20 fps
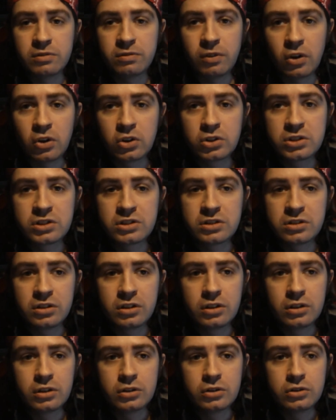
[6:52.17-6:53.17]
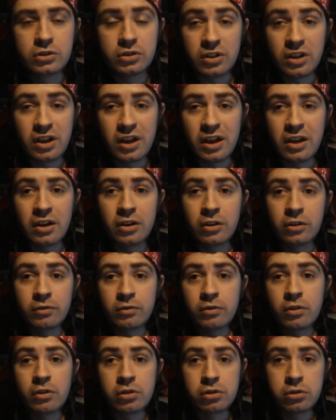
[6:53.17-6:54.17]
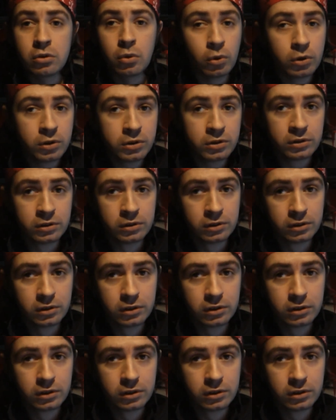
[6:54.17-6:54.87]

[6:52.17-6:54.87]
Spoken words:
first to the heir of the throne